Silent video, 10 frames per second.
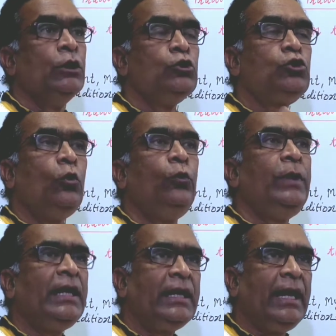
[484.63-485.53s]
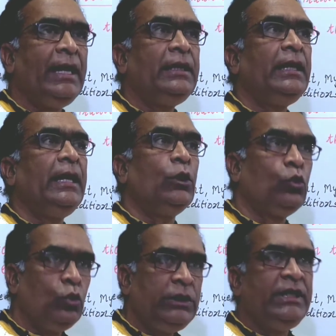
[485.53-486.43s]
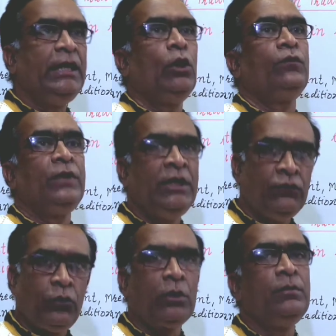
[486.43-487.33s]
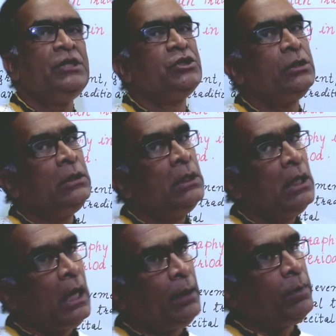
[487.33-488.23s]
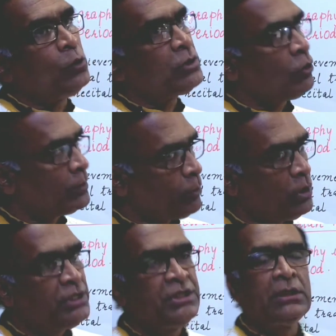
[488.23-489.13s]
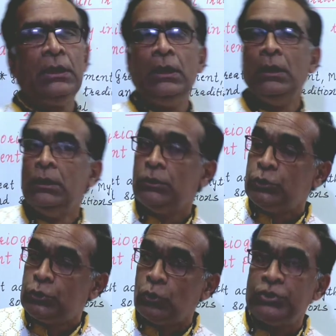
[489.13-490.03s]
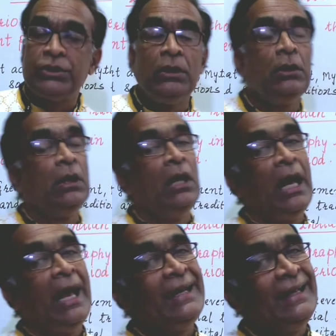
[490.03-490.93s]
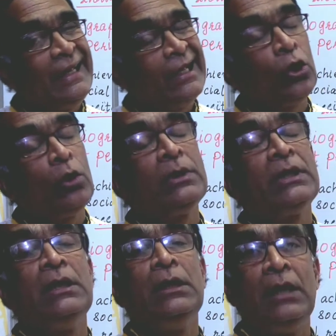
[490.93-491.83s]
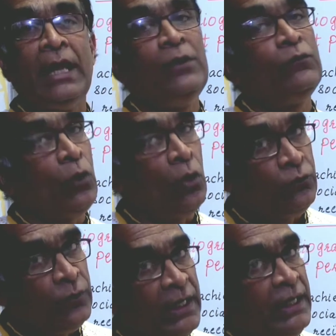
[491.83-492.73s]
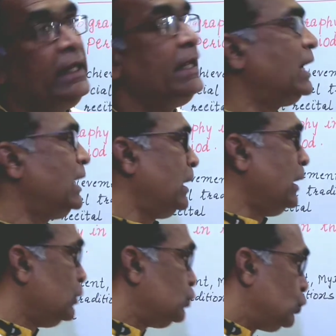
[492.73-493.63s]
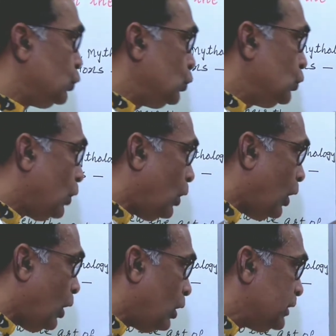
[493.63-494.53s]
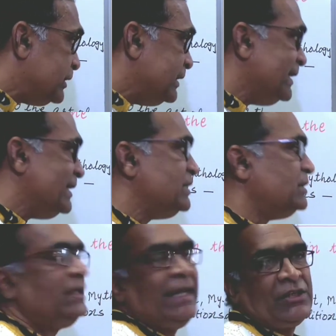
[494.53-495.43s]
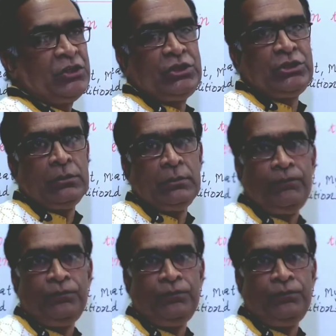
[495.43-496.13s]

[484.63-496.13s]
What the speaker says: So we get a good deal of information about our political, social and economical life of India through all these texts.